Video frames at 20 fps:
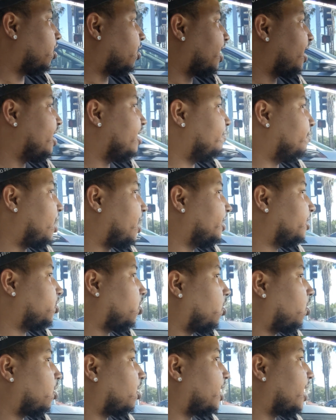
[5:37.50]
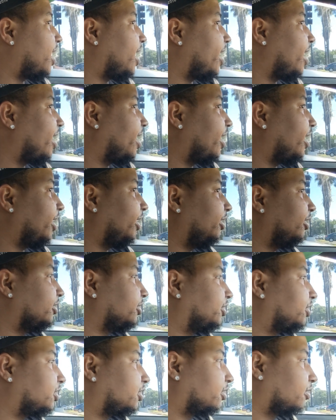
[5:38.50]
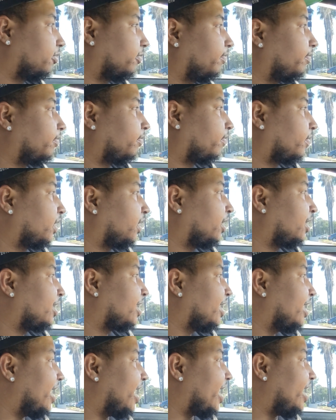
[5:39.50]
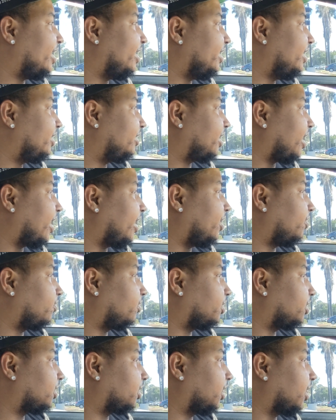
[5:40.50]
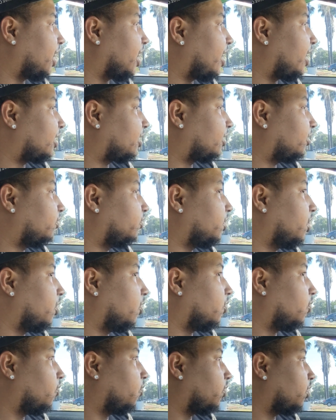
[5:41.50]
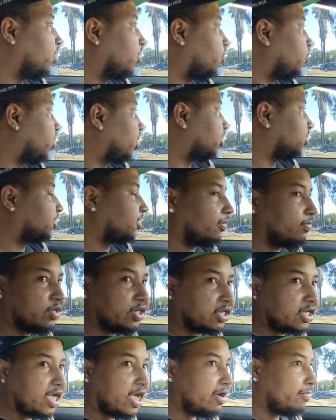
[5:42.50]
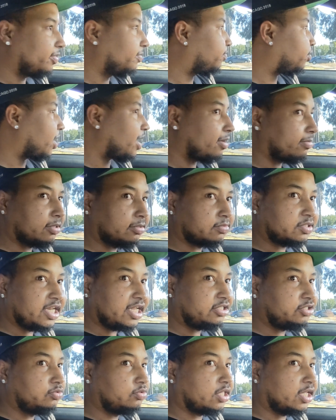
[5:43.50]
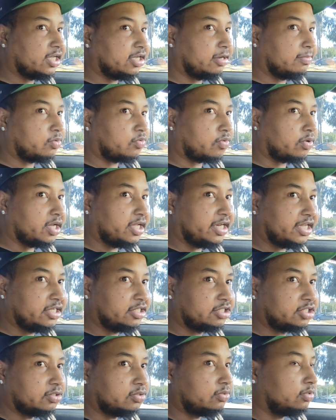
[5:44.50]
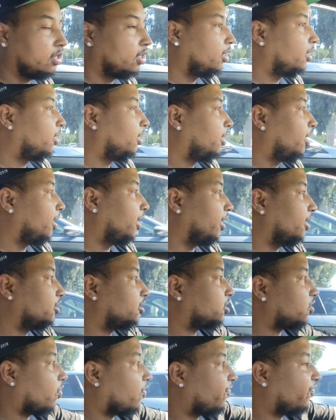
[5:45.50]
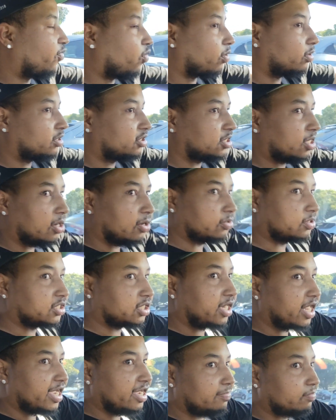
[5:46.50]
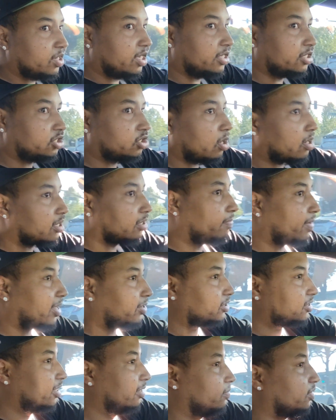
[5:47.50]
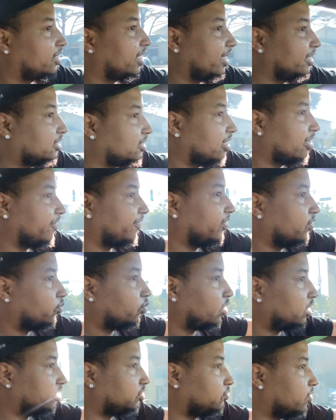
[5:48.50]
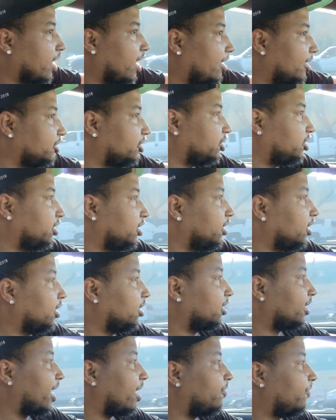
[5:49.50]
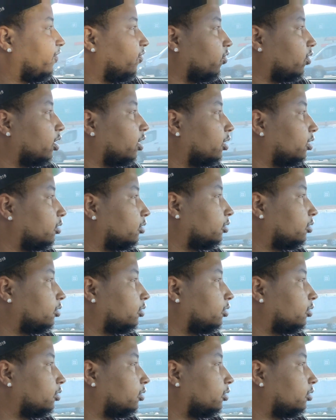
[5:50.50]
or hey, my car has 80K on the clock. You know, what are some of the common problems that you think I'm gonna run into, and so forth. So today I'm gonna talk about some of that stuff and what you guys should look out for.